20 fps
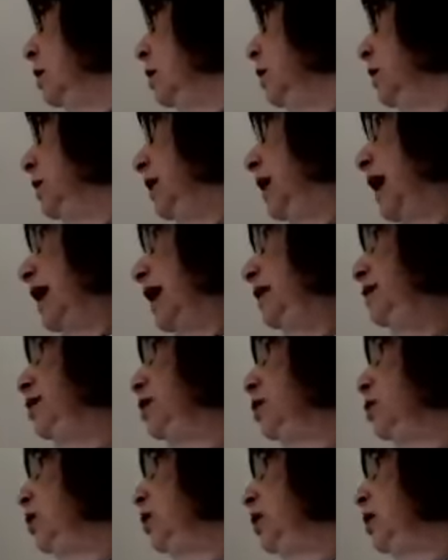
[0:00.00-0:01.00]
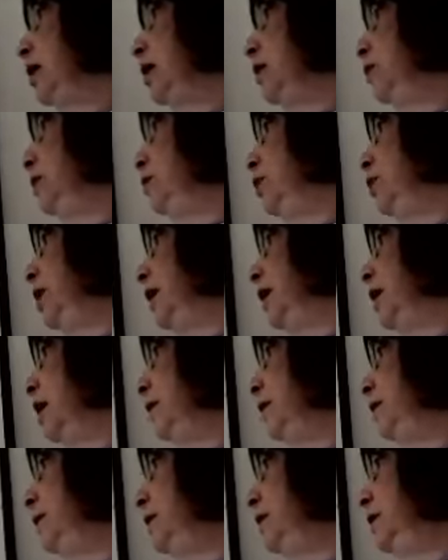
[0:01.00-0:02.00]
The s squared I would break
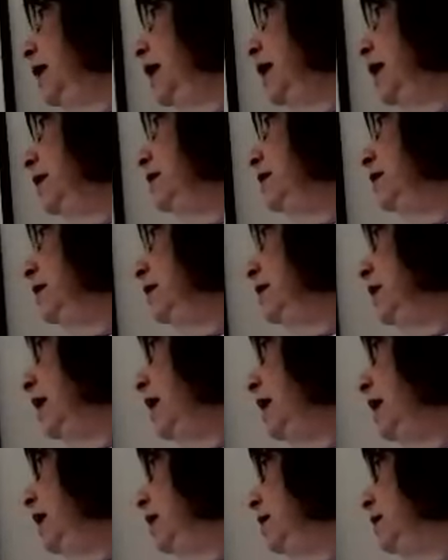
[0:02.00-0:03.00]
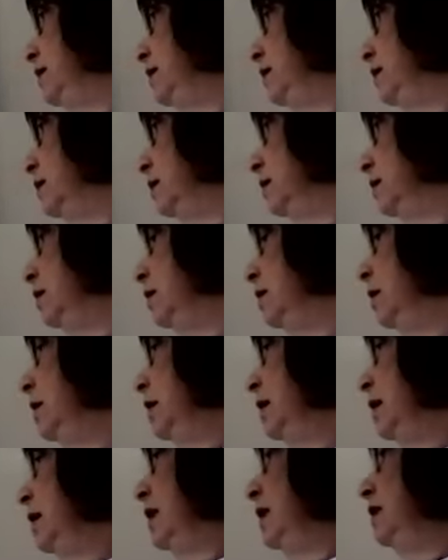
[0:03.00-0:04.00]
up into s and s.
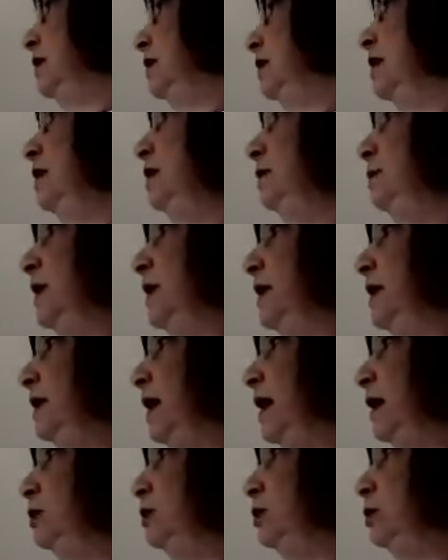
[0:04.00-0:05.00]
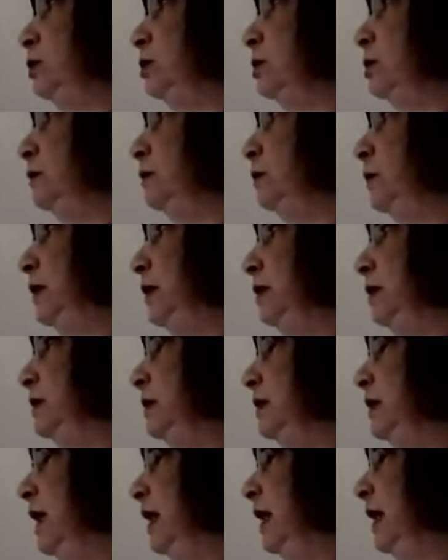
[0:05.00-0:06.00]
Since my last term is
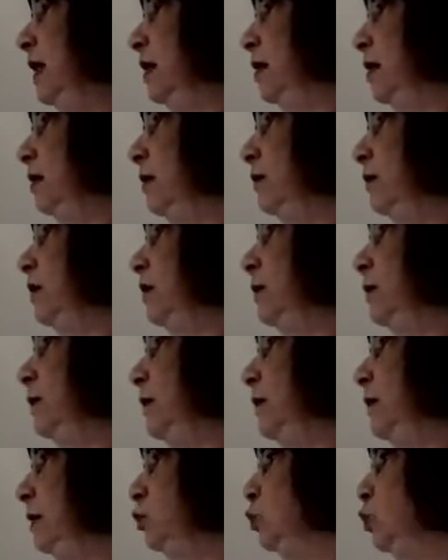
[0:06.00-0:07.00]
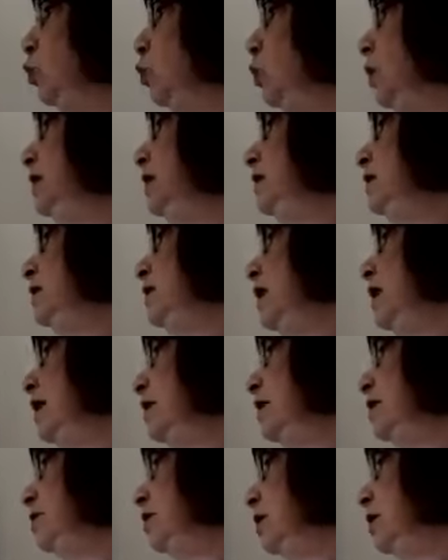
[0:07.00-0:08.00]
negative, it means one
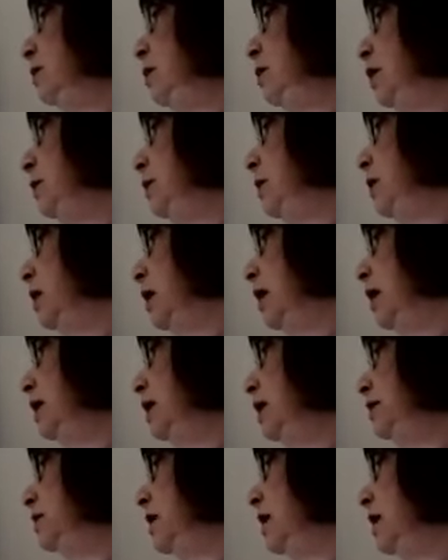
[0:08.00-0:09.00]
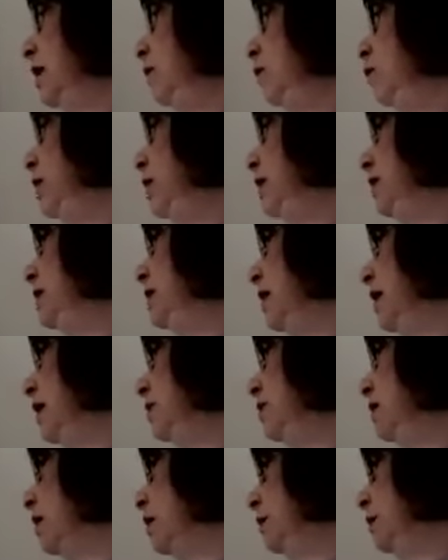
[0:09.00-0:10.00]
sign is going to be plus and one sign
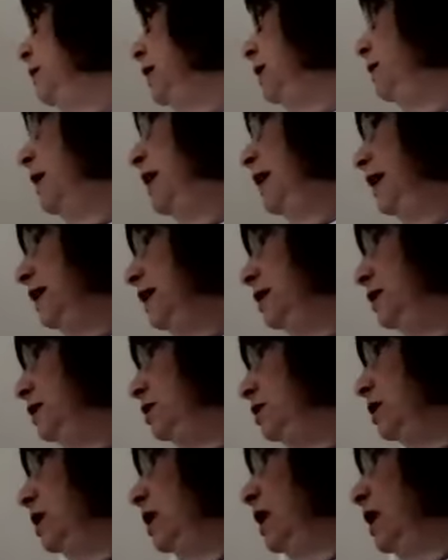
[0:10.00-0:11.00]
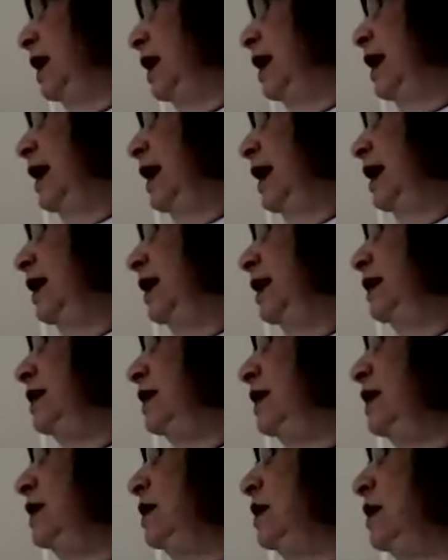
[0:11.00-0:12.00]
is going to be minus. And I
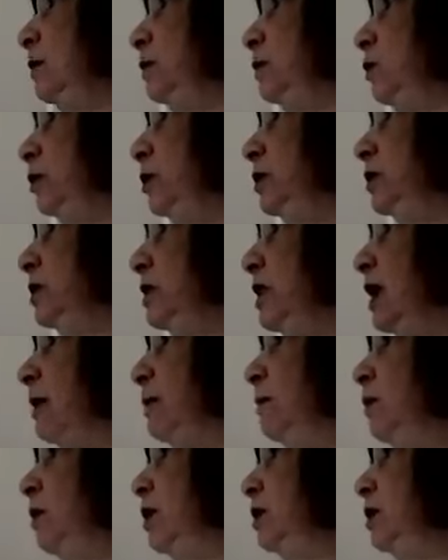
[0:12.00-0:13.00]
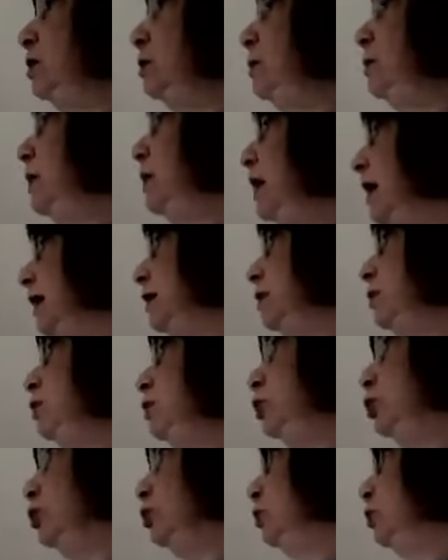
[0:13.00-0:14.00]
need numbers that multiply to
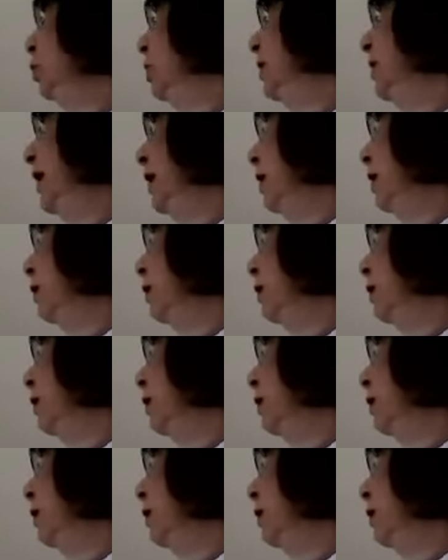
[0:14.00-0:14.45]
2. Well, that